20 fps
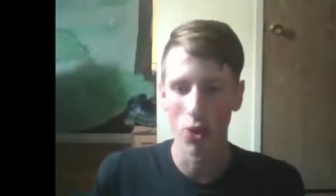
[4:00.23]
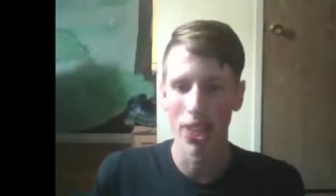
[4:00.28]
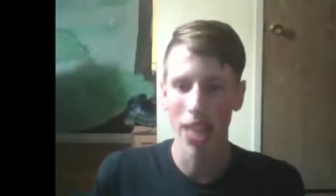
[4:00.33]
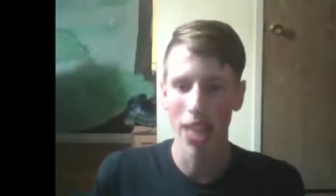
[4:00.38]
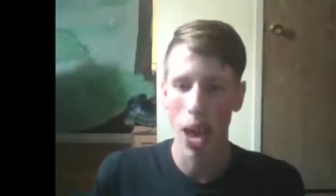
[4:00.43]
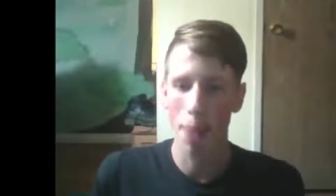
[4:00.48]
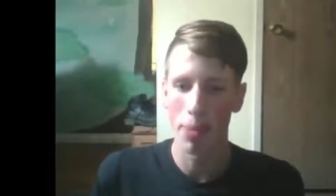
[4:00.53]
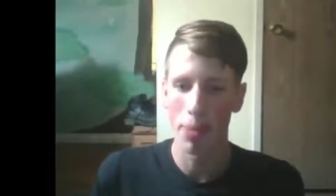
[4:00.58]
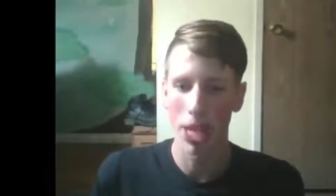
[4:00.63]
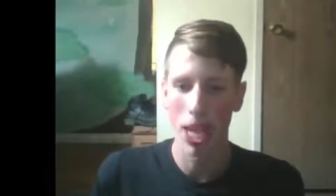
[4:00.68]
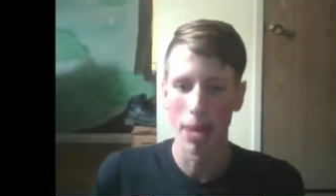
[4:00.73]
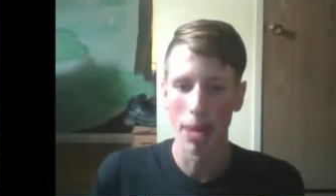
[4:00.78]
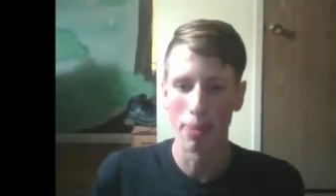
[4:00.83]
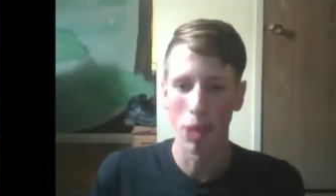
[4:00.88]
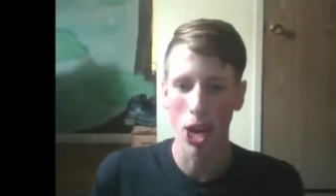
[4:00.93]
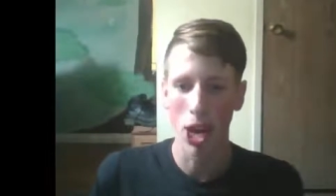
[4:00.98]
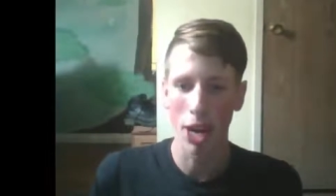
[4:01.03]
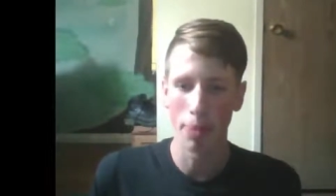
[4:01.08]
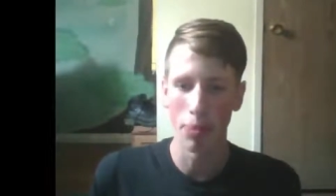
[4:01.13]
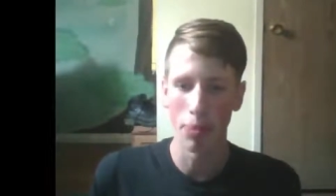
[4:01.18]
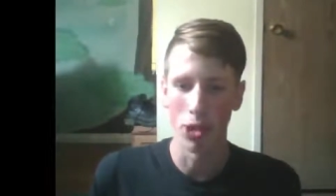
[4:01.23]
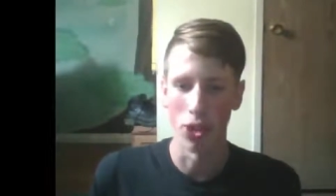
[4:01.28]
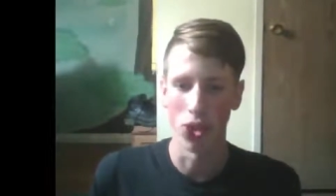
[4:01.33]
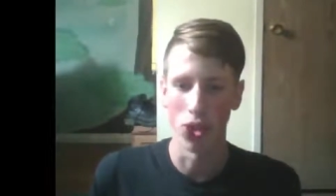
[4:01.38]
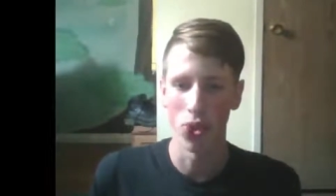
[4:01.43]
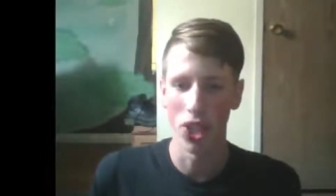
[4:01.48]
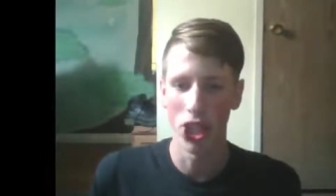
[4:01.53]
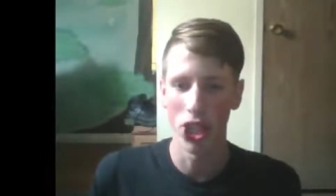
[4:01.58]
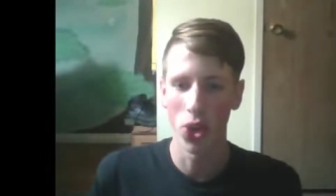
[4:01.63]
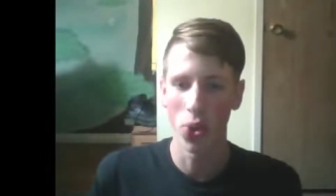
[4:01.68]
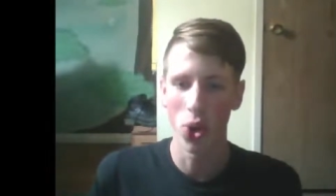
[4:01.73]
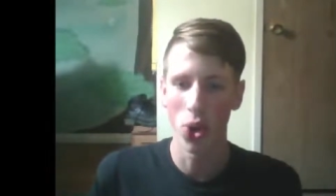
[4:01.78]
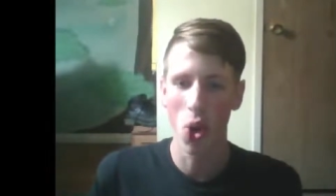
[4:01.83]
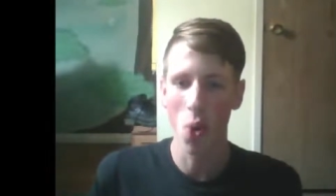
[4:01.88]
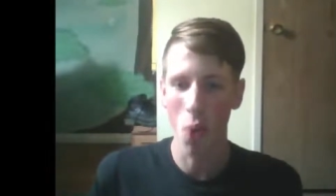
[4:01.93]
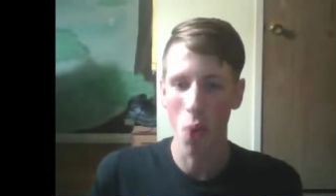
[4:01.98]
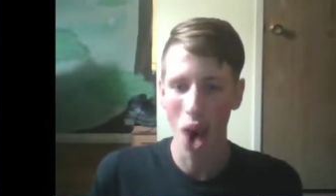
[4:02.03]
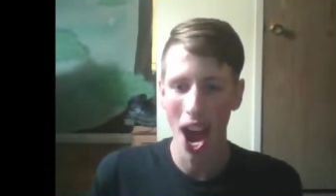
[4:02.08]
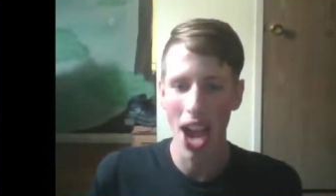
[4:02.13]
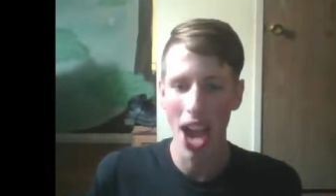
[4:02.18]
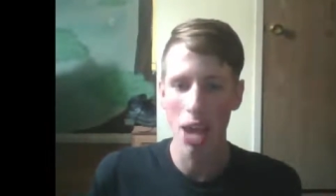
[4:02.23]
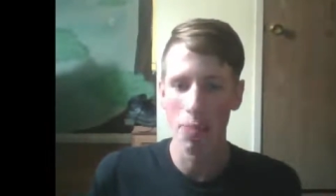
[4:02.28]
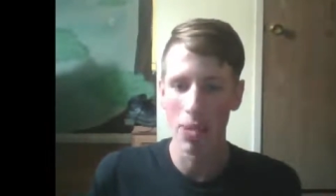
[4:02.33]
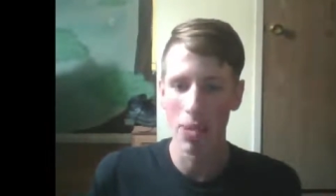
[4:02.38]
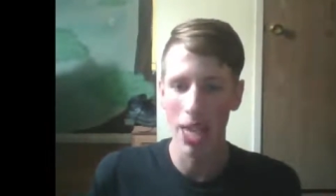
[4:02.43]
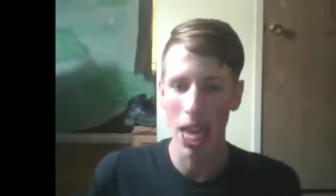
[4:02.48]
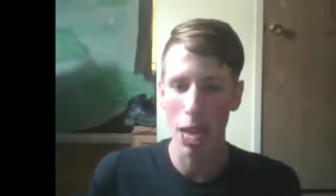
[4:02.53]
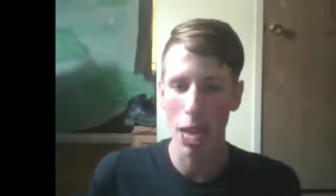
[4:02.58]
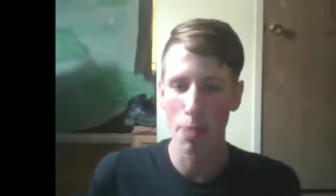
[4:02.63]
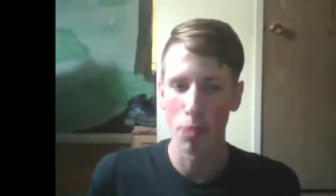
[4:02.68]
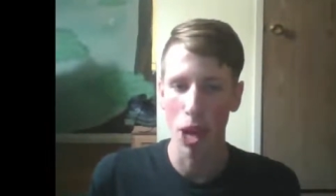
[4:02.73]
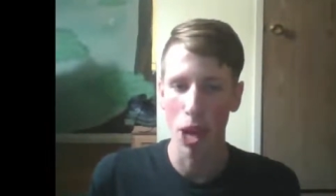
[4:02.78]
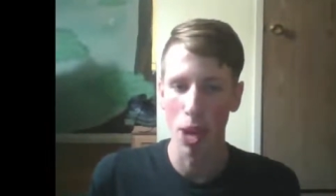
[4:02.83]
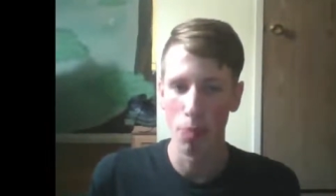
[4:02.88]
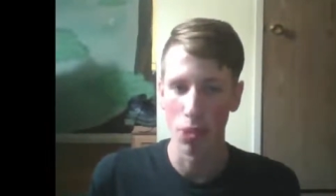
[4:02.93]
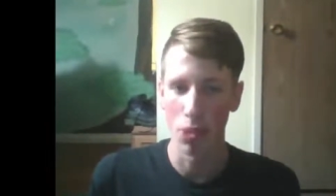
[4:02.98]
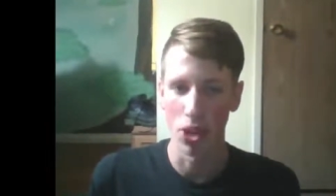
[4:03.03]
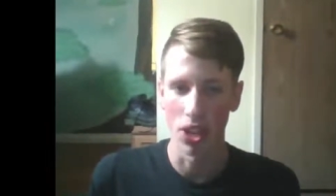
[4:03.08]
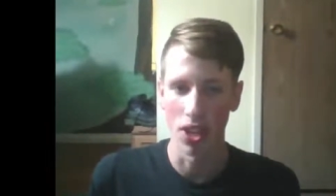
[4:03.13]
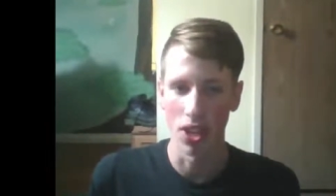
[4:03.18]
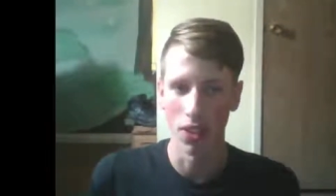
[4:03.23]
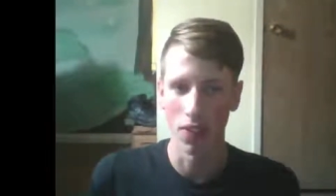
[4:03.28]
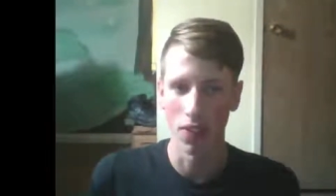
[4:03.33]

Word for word: when that became popular, so I don't know why it became popular.